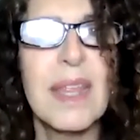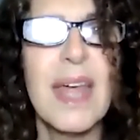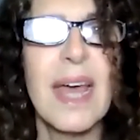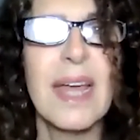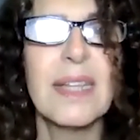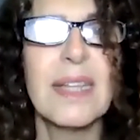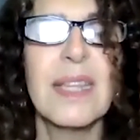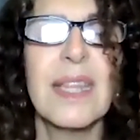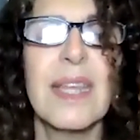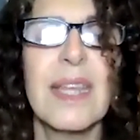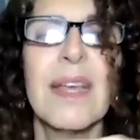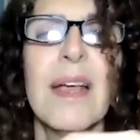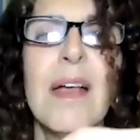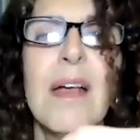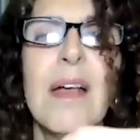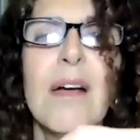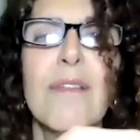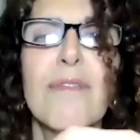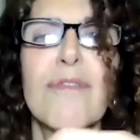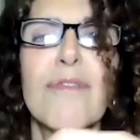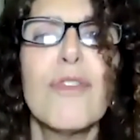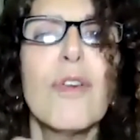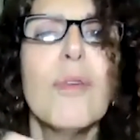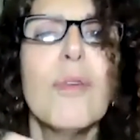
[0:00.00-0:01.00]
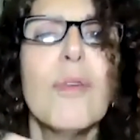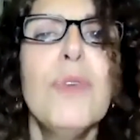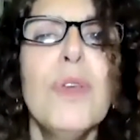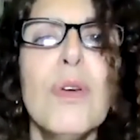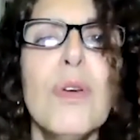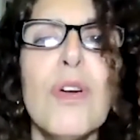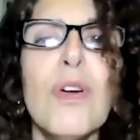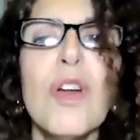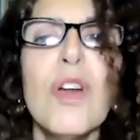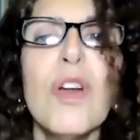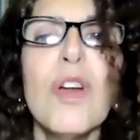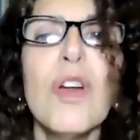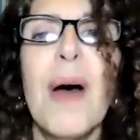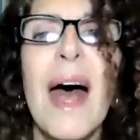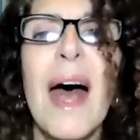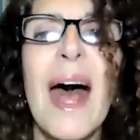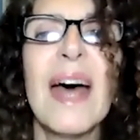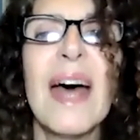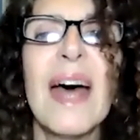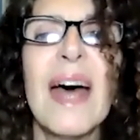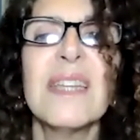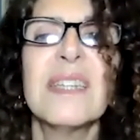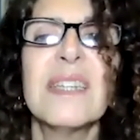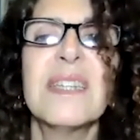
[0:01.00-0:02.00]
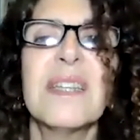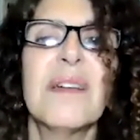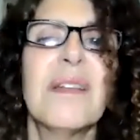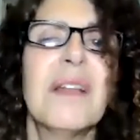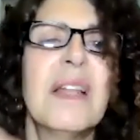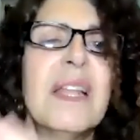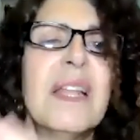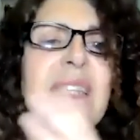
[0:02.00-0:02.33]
that from Europe as,